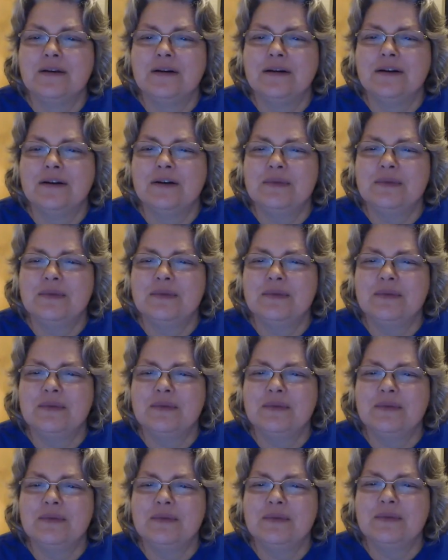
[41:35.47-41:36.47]
Let me see
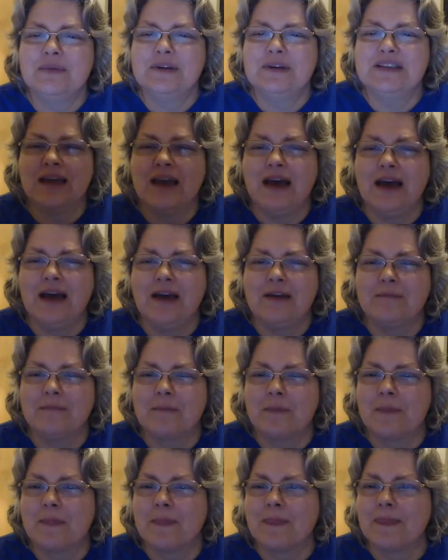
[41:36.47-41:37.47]
what he's got.
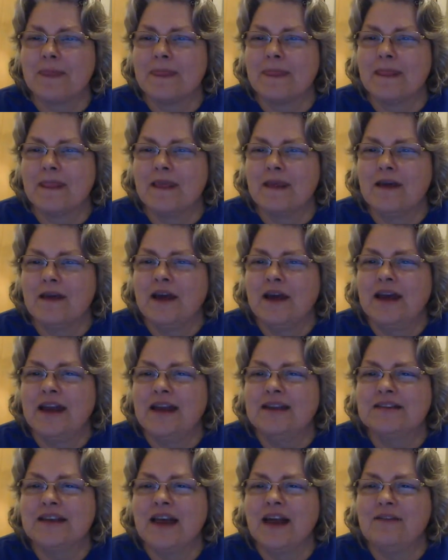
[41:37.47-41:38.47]

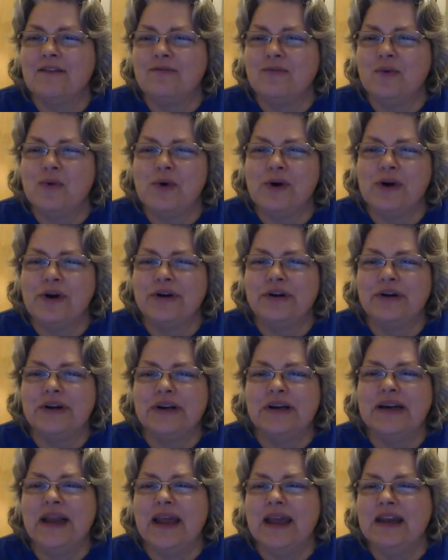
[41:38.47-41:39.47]
He's got
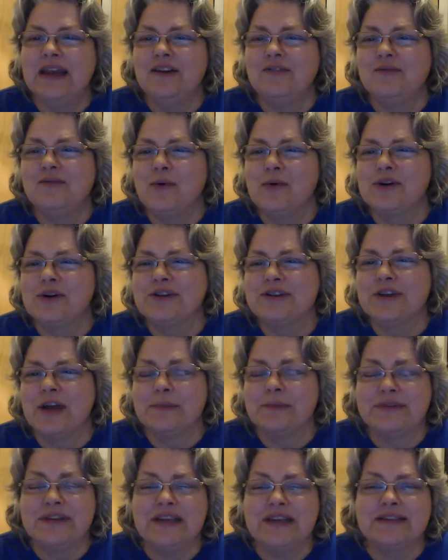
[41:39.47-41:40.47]
484
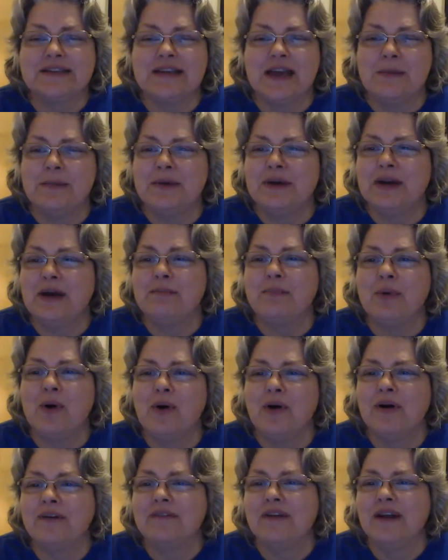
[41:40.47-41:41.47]
subs. He's coming up
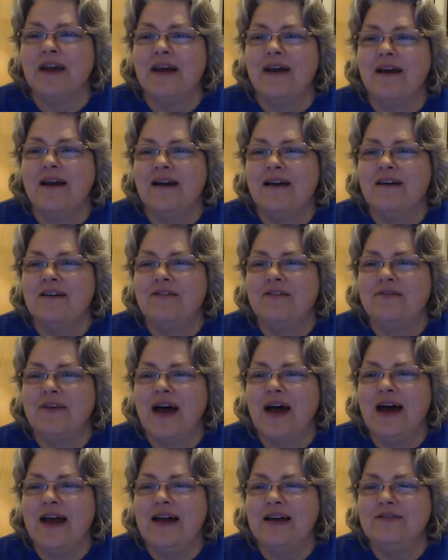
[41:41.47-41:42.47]
on
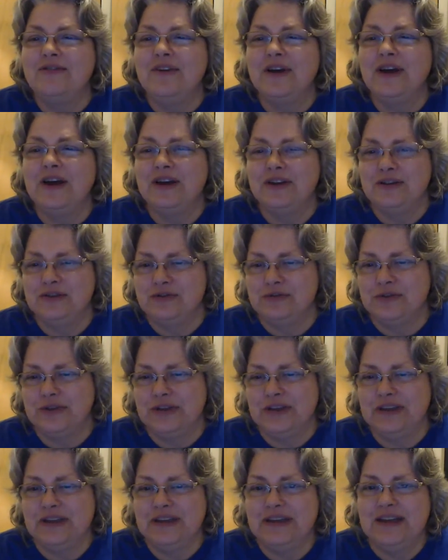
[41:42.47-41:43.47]
500.
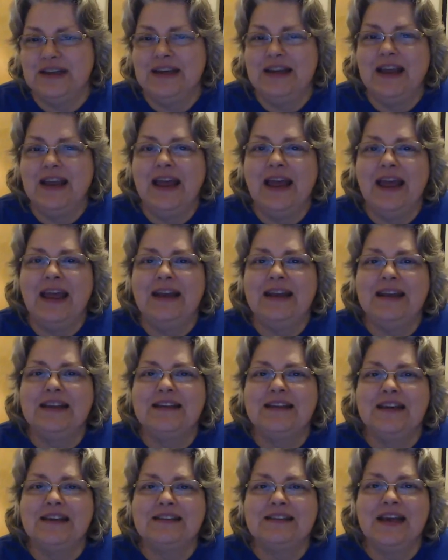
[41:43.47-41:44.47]
And he
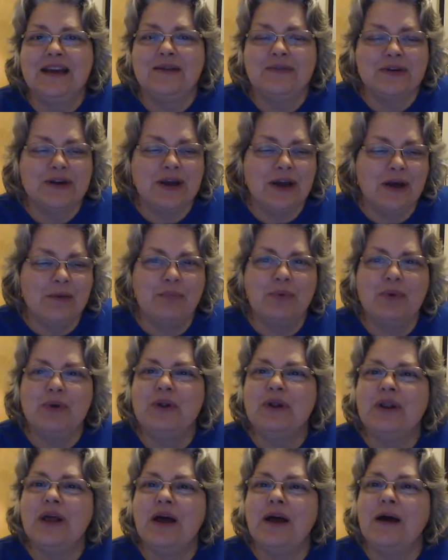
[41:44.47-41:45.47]
does have a couple